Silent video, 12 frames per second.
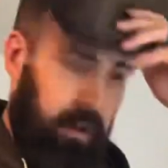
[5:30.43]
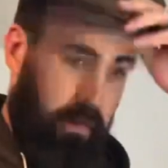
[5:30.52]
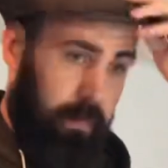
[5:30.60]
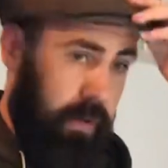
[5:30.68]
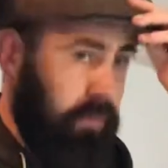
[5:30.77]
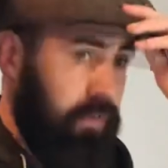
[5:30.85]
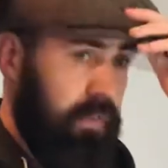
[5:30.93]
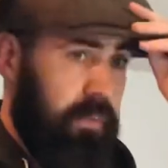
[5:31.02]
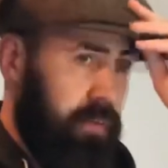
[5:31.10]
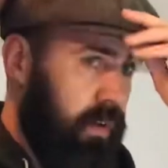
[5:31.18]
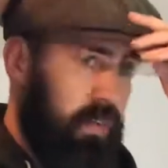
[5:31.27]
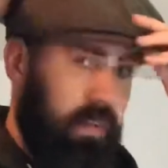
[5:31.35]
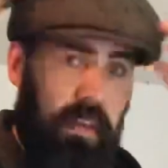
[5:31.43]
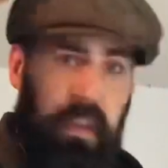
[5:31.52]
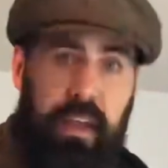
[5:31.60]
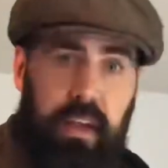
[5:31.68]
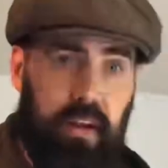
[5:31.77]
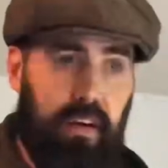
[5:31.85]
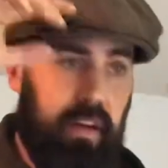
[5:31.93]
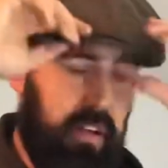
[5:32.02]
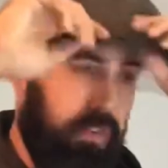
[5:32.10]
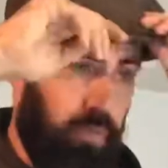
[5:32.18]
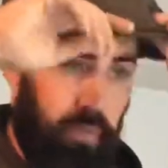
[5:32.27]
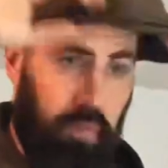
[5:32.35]
But for some reason here
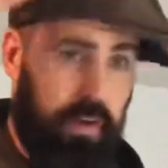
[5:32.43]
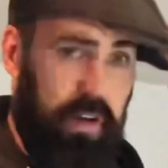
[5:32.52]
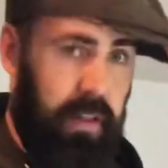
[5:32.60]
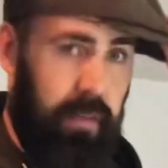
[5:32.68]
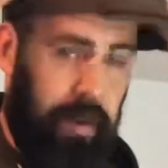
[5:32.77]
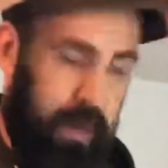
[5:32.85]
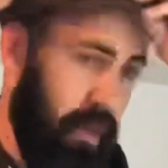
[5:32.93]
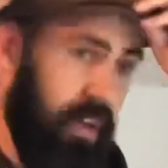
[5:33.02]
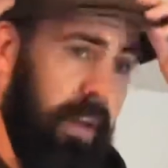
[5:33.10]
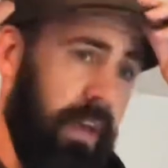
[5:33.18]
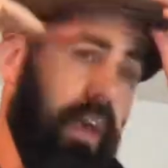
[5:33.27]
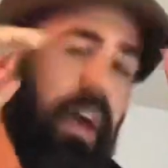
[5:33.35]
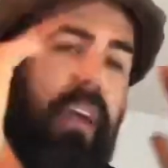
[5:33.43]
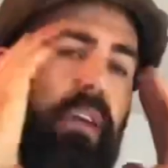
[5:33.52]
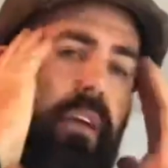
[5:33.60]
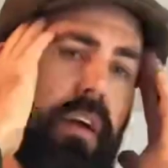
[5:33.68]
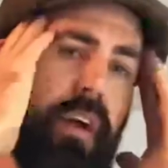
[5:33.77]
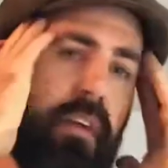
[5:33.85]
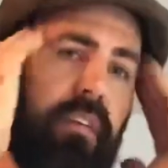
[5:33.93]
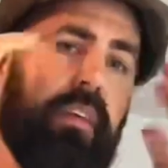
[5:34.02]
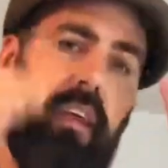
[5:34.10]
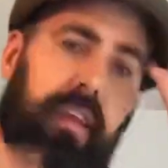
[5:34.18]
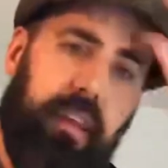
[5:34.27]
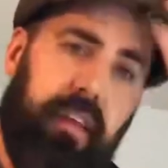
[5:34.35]
it's really big. You can kind of
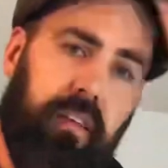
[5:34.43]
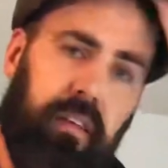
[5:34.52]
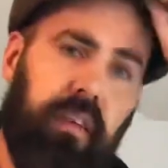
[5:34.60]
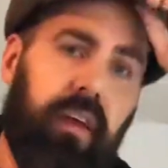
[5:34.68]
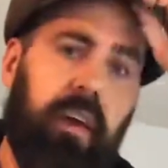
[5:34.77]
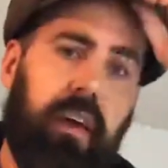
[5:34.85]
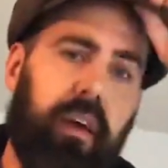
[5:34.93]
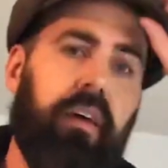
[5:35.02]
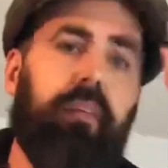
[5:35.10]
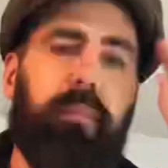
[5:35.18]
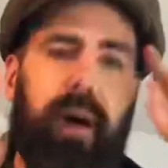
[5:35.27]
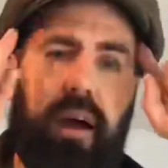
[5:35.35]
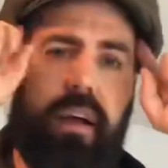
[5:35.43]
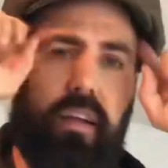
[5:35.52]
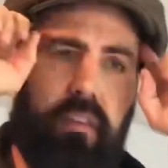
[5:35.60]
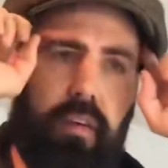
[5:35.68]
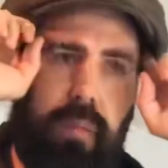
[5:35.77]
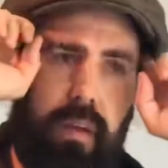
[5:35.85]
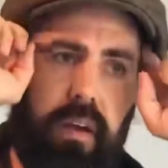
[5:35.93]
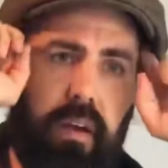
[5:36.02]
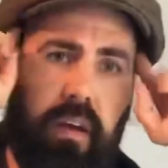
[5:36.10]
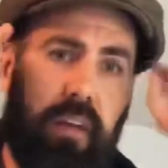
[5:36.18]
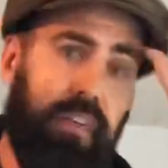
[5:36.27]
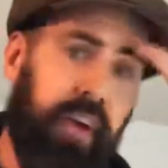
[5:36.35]
see these pockets up here.
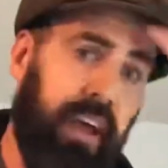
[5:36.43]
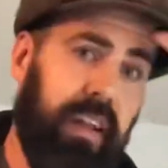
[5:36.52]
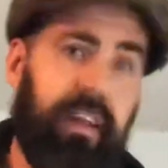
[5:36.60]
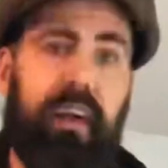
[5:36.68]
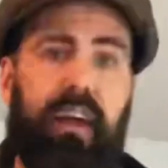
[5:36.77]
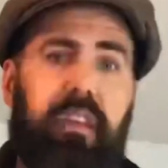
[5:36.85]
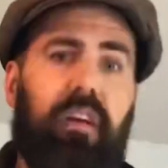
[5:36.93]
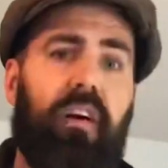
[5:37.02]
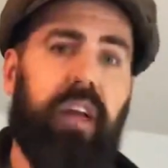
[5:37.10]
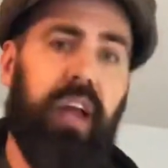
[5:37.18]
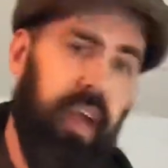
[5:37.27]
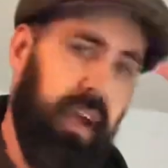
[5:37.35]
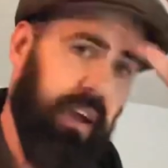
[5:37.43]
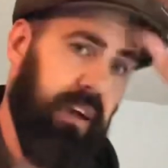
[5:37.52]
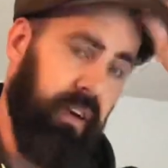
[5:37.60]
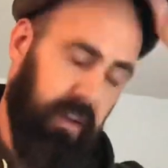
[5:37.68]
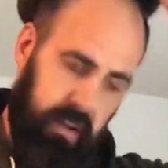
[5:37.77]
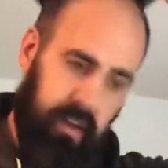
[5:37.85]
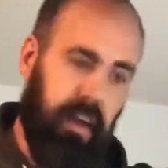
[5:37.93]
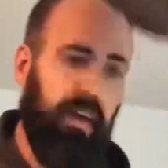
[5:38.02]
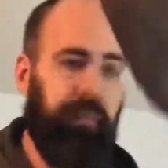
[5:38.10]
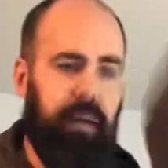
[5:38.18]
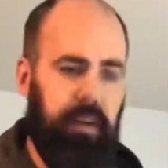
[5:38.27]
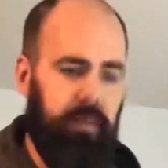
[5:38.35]
If I had like a ton of hair, I
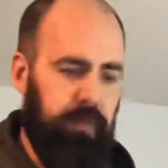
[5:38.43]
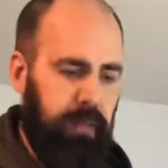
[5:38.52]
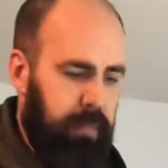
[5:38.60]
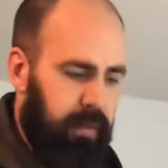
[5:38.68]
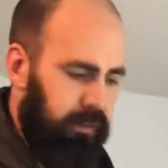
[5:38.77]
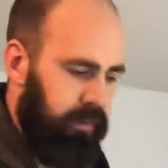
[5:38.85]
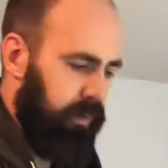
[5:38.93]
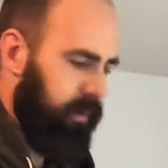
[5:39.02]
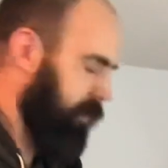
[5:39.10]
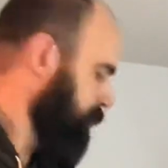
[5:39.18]
bet it would be perfect,